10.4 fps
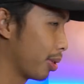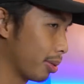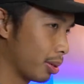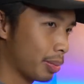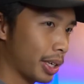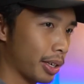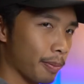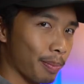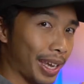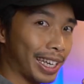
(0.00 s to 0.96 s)
we will be
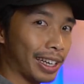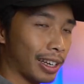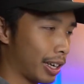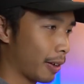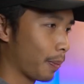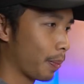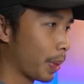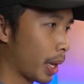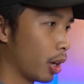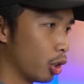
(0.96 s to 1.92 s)
making like
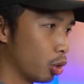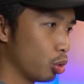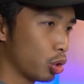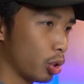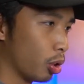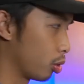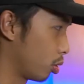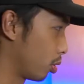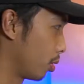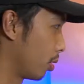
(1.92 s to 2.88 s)
two snows.